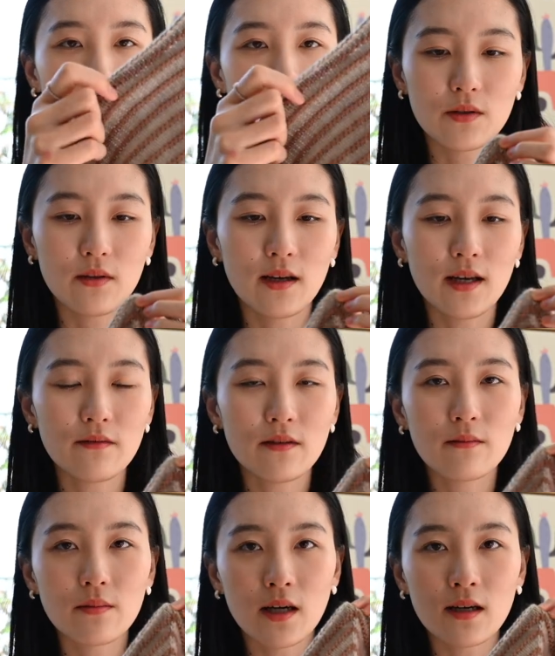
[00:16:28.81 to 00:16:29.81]
So I
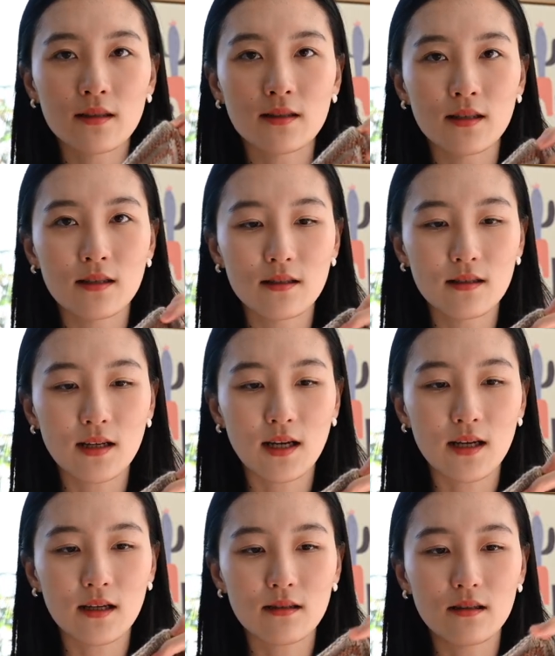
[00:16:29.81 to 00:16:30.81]
haven't blocked since
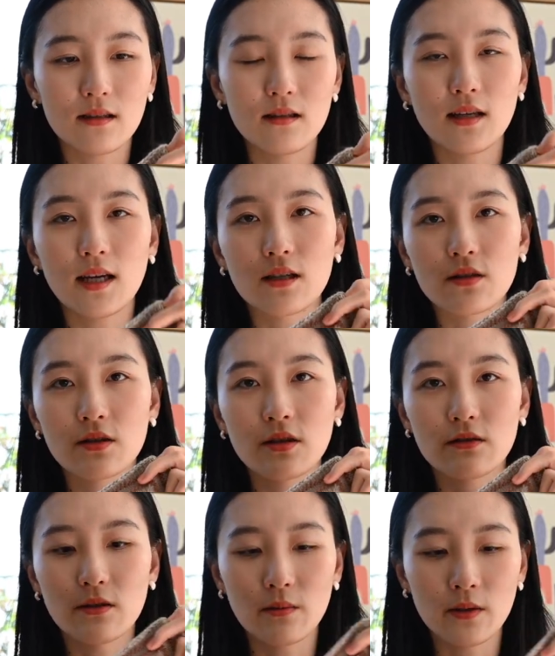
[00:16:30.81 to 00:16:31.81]
I did the
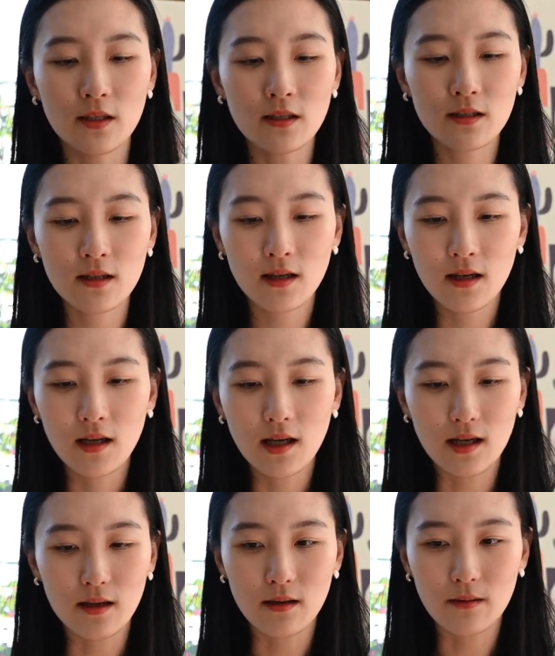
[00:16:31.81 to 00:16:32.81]
extra repeat,
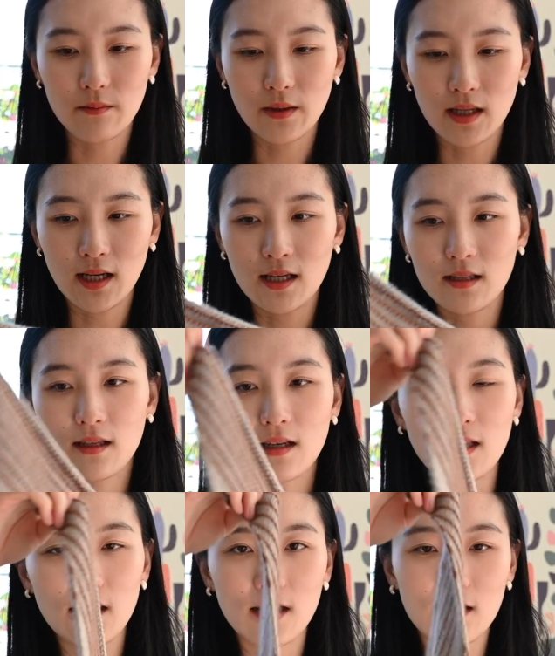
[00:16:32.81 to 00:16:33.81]
but I think
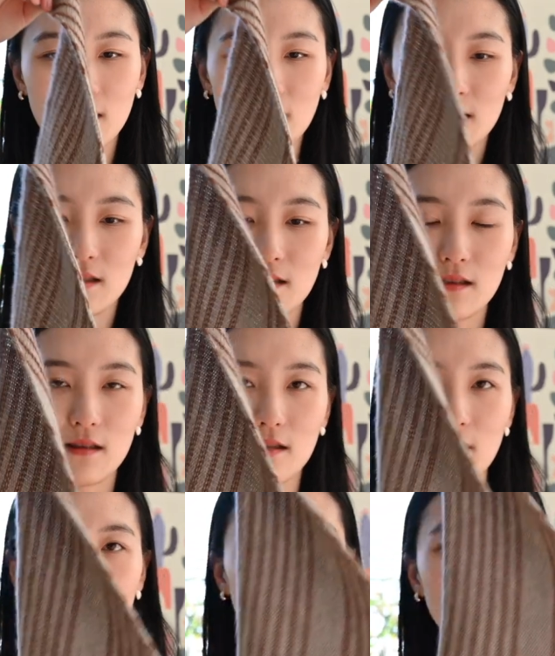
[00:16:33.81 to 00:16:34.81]
I like
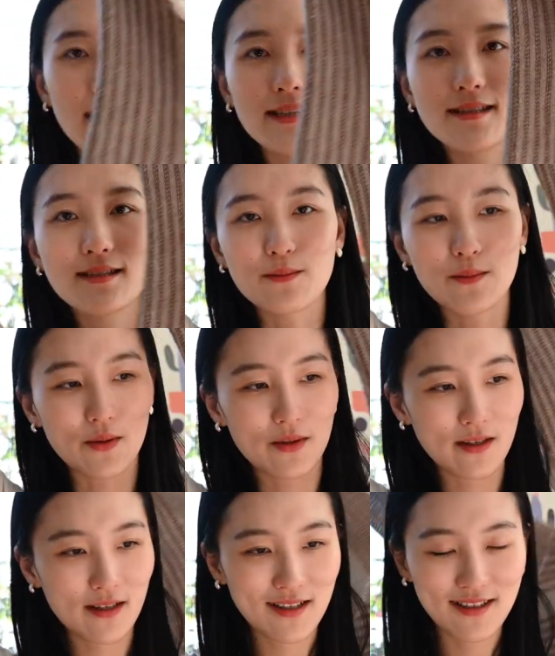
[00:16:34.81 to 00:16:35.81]
the length
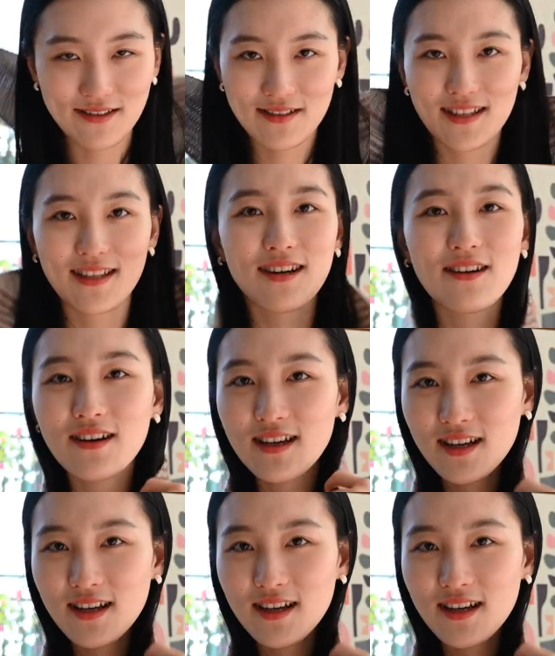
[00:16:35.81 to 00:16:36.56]
more right now.